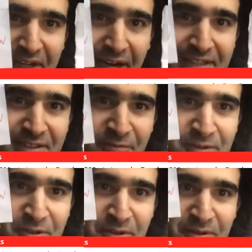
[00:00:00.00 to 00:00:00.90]
And if
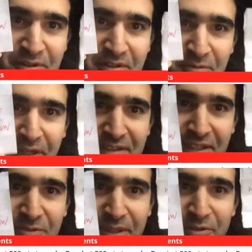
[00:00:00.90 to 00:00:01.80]
you choose right
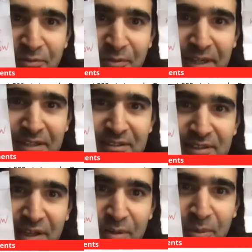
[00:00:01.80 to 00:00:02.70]
hand, right of right
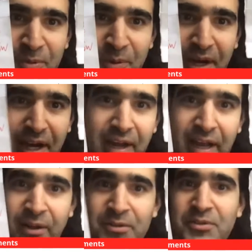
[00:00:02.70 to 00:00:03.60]
elbow,
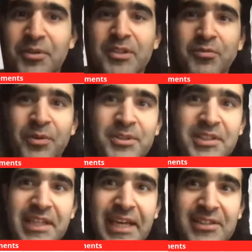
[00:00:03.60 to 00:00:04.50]
I'll do it for
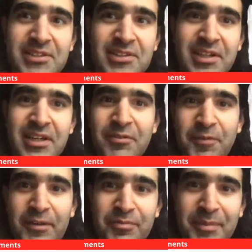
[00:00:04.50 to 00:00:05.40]
the next
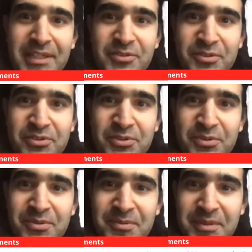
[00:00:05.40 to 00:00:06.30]
5 minutes or
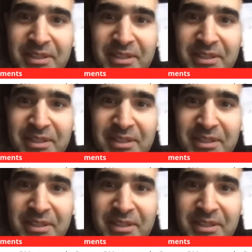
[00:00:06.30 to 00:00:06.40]
so.